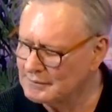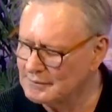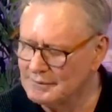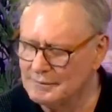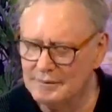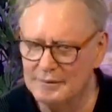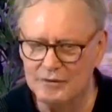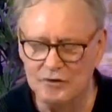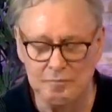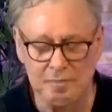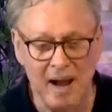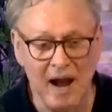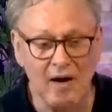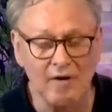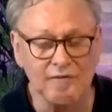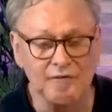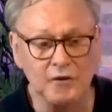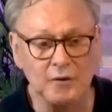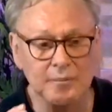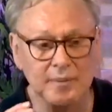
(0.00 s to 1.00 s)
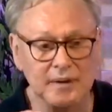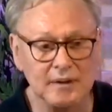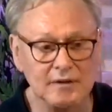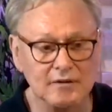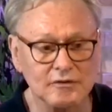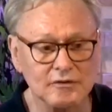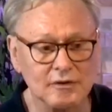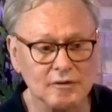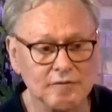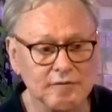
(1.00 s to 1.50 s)
It's powerful, but
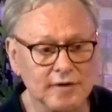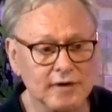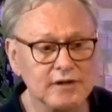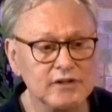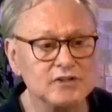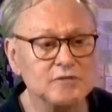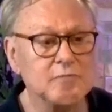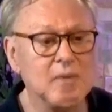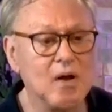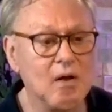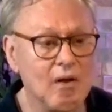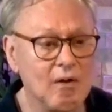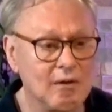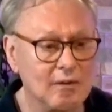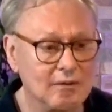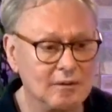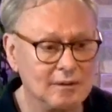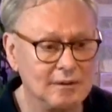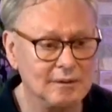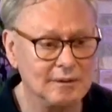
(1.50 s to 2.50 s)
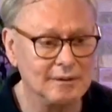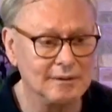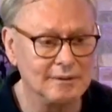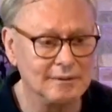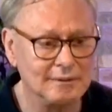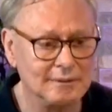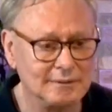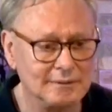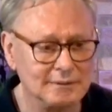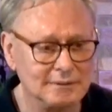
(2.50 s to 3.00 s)
it's very small
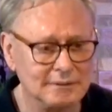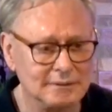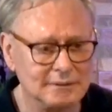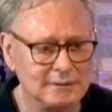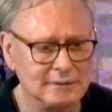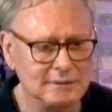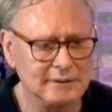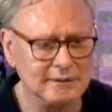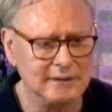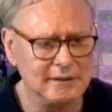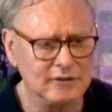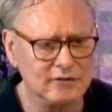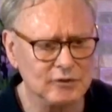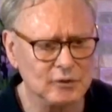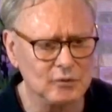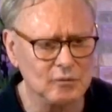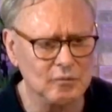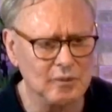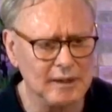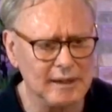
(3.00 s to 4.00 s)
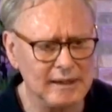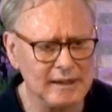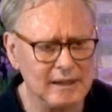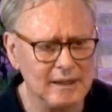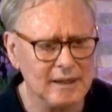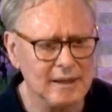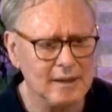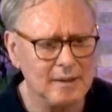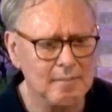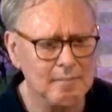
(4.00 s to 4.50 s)
in its own way.
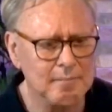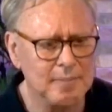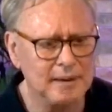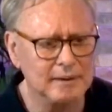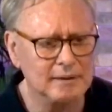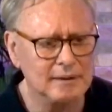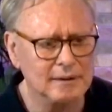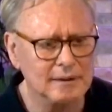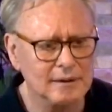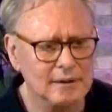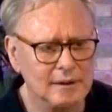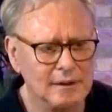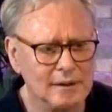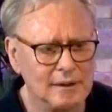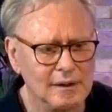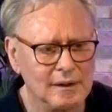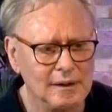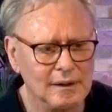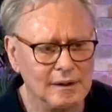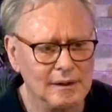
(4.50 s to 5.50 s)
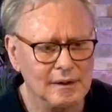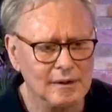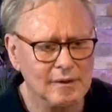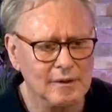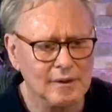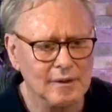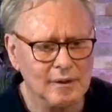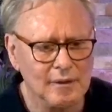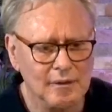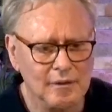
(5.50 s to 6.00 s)
But
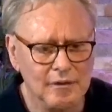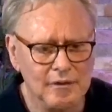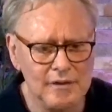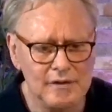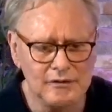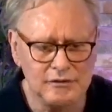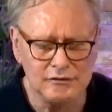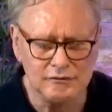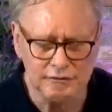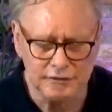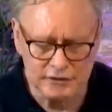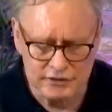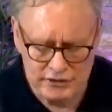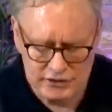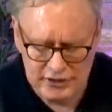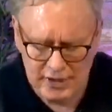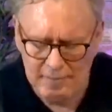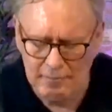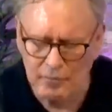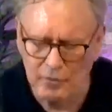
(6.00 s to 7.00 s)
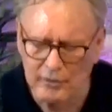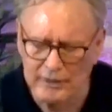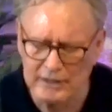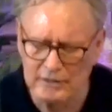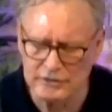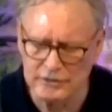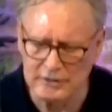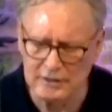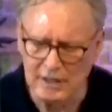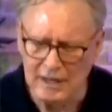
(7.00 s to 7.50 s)
this, for some
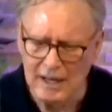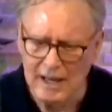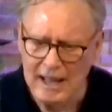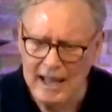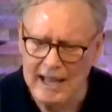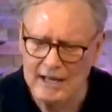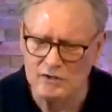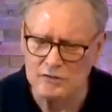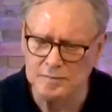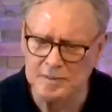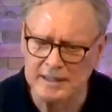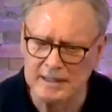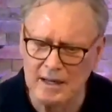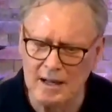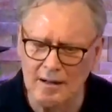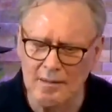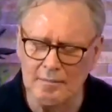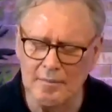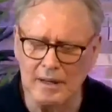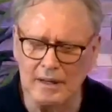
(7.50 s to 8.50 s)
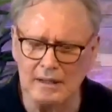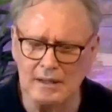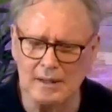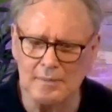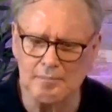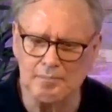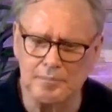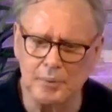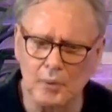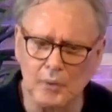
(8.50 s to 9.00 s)
reason, has become an
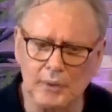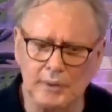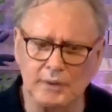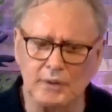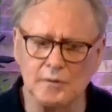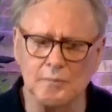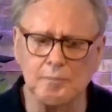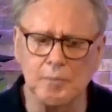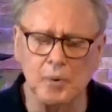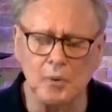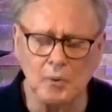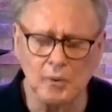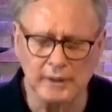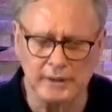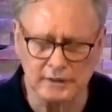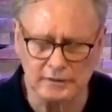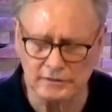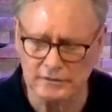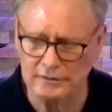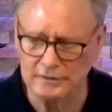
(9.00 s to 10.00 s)
important point